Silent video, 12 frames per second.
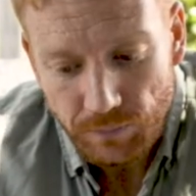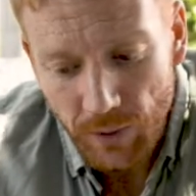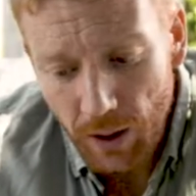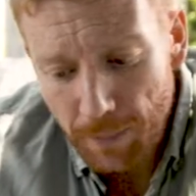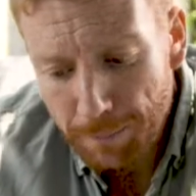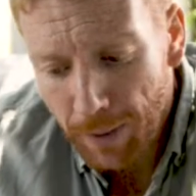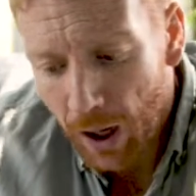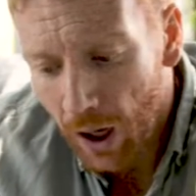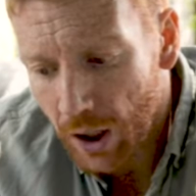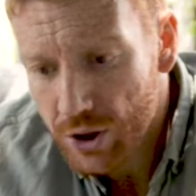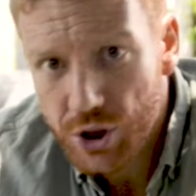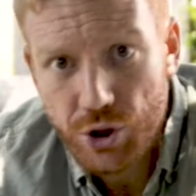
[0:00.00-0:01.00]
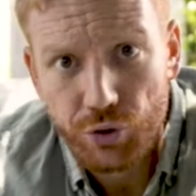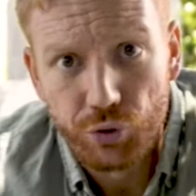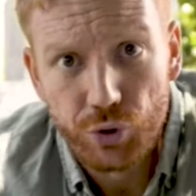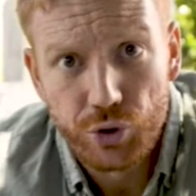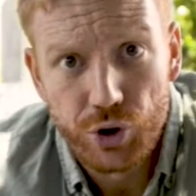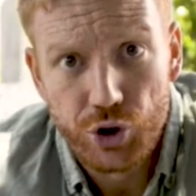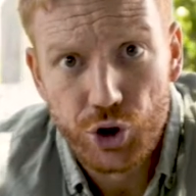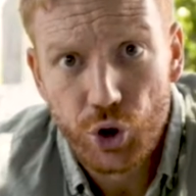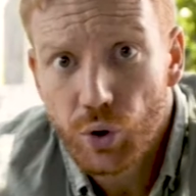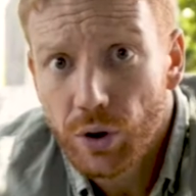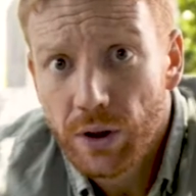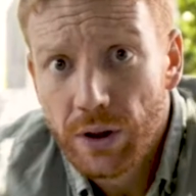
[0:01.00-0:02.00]
kind of March through to
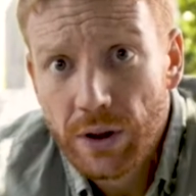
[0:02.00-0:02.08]
June.